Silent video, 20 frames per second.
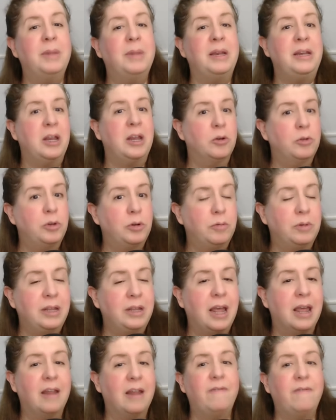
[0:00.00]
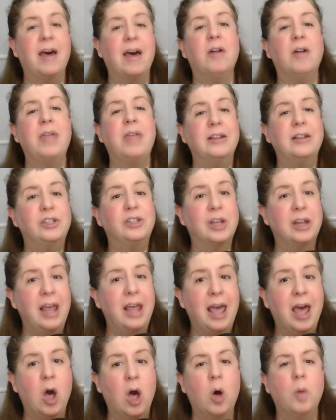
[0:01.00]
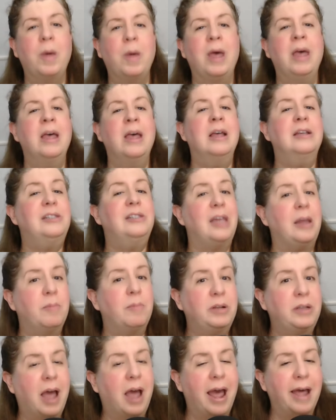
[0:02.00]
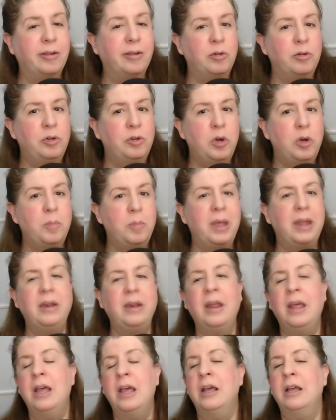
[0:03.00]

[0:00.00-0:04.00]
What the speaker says: in year 2 in the NFL, that's going to help. Same with Tyler Nubin.